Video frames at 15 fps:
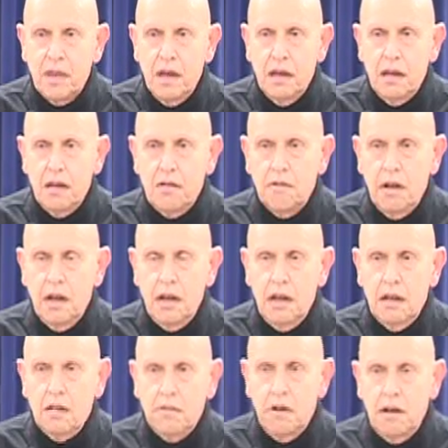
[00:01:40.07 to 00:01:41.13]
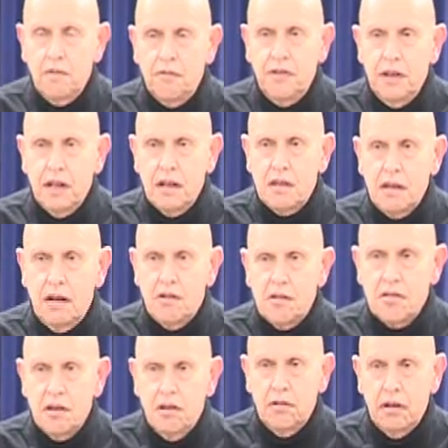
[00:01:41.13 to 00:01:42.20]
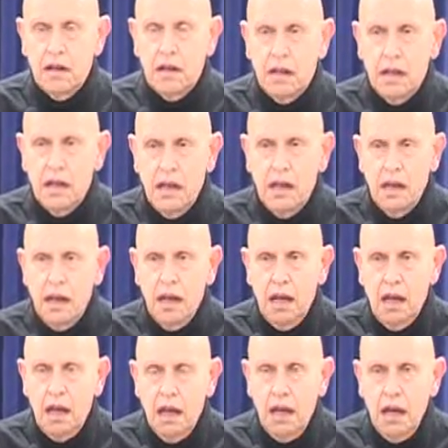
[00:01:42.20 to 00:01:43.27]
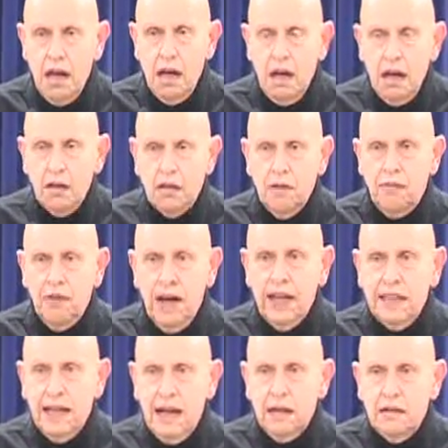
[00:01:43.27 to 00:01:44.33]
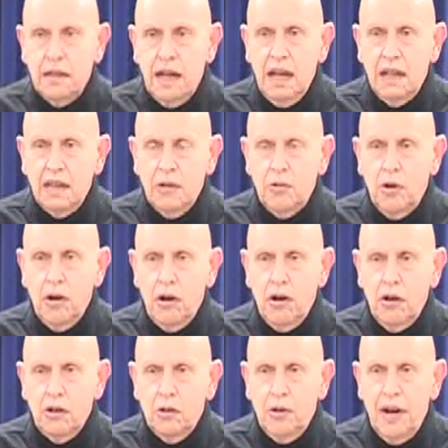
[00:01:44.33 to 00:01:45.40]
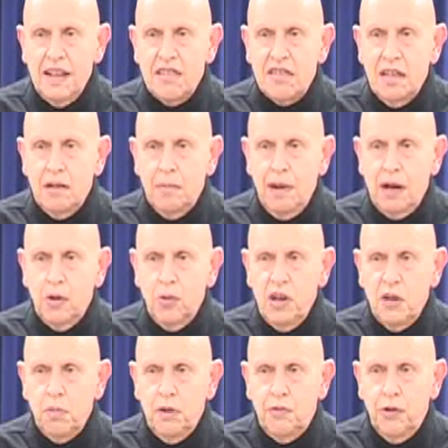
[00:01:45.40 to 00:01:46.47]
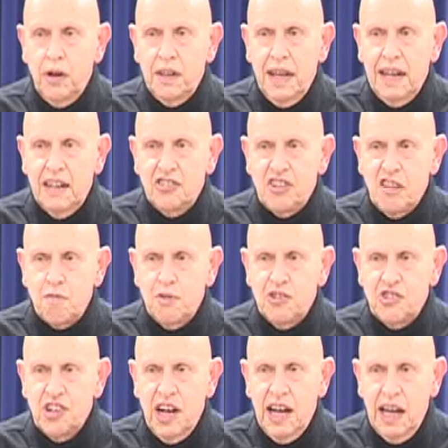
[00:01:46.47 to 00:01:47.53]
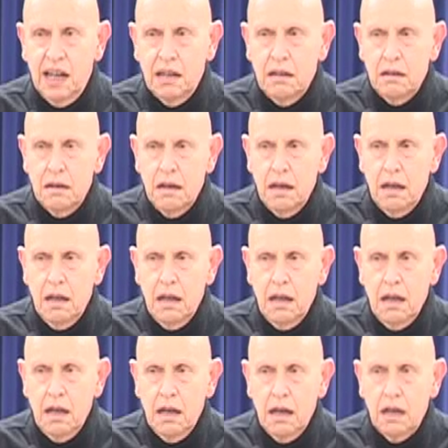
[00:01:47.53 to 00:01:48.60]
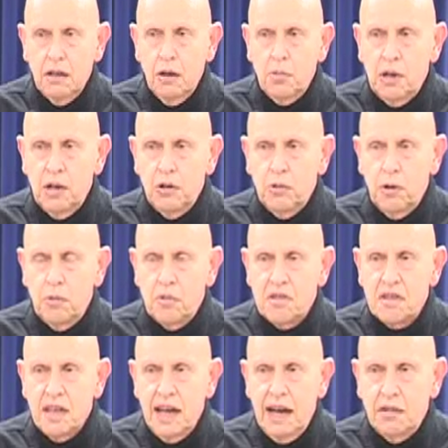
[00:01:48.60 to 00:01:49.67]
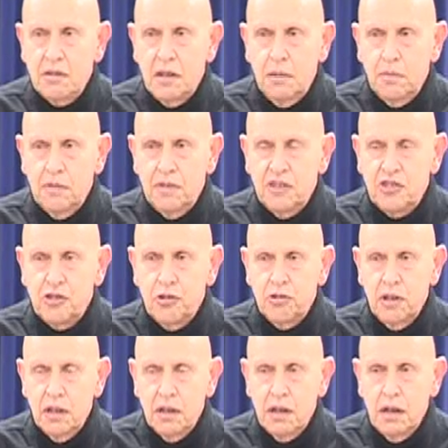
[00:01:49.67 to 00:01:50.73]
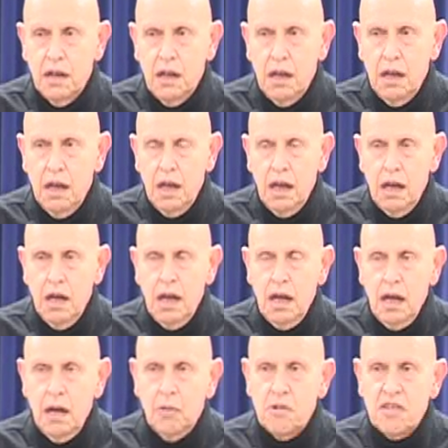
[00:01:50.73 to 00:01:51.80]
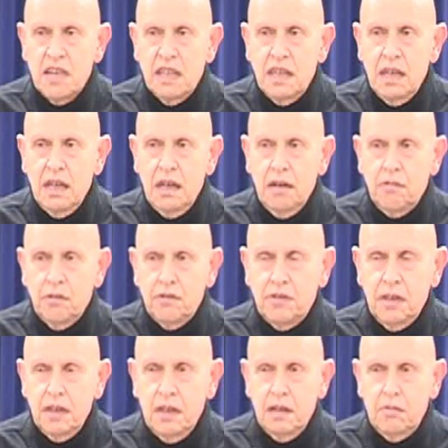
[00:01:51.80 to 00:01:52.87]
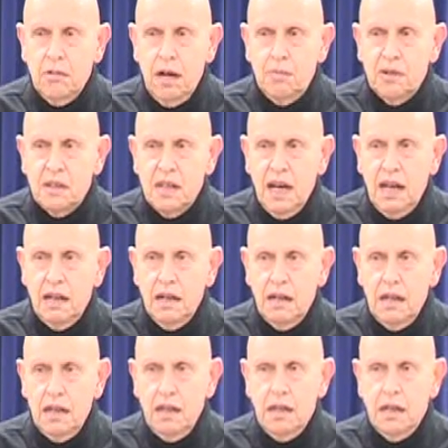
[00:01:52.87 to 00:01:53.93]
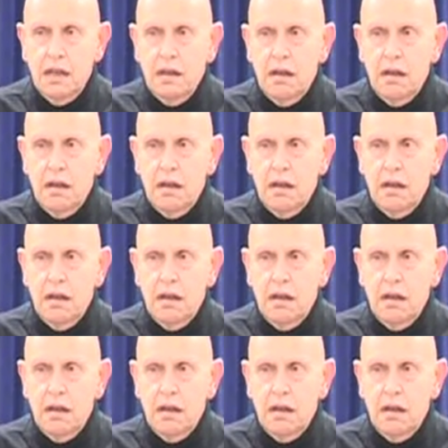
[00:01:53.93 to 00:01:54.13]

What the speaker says: in Phoenix, Arizona, to find out that Andy Warhol, who I'd seen about a week before that, had just been shot. And nobody knew what was the outcome of the shooting. It was on the eve of the Robert Kennedy